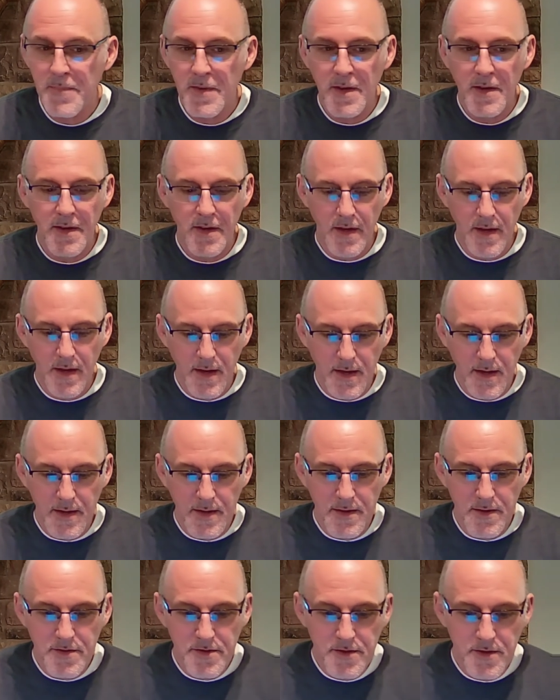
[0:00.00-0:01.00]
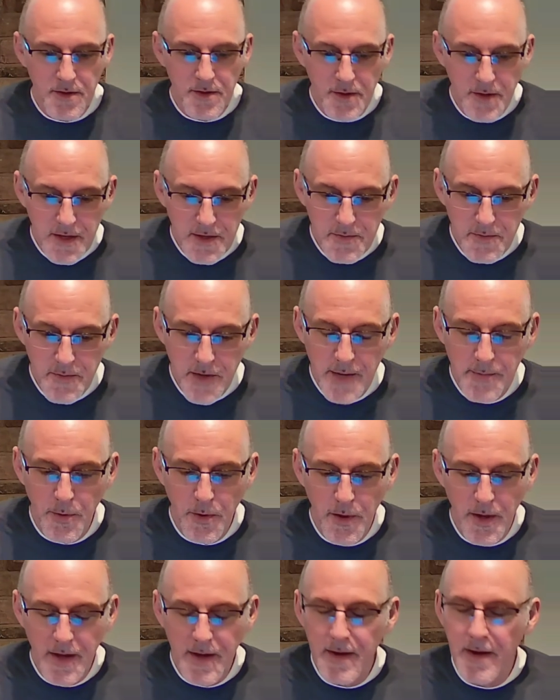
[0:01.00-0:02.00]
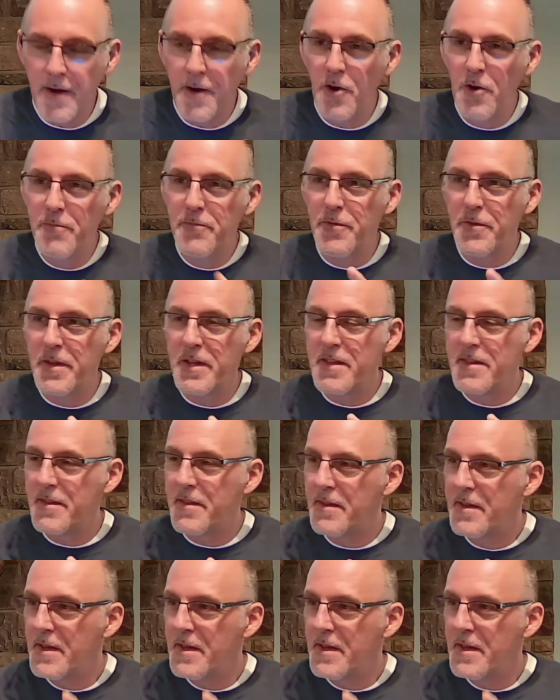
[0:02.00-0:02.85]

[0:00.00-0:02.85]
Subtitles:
And these people, hopefully